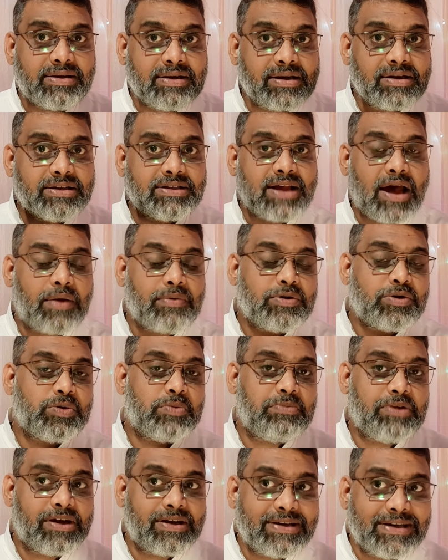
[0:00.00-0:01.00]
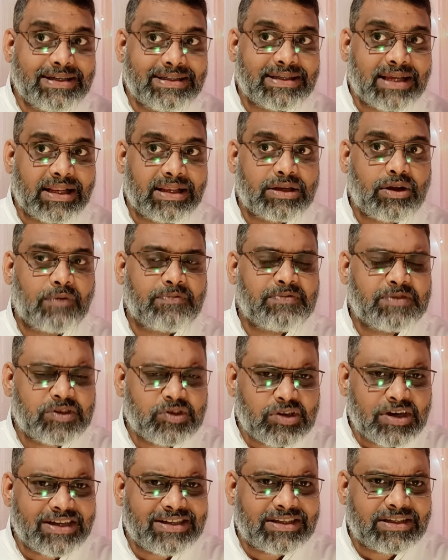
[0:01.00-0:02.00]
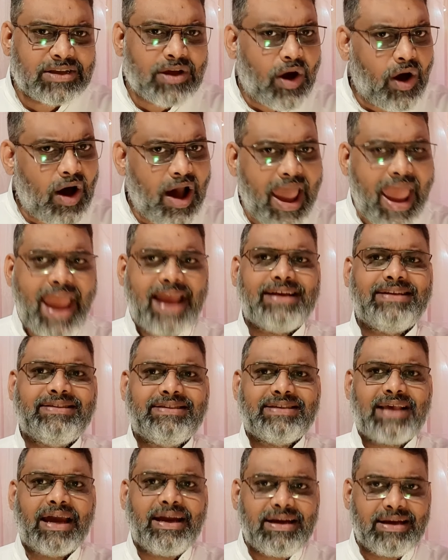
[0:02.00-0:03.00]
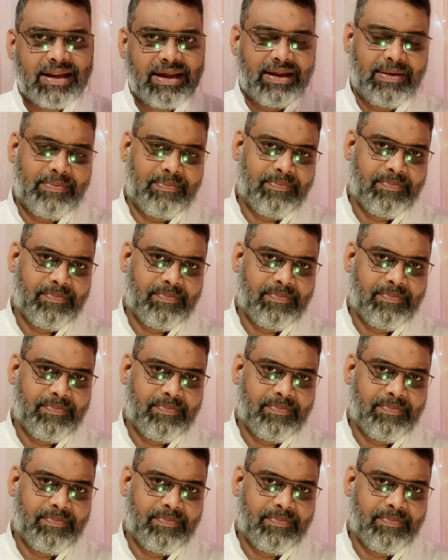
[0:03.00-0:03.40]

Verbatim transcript: turns out to be a result of stress or anxiety.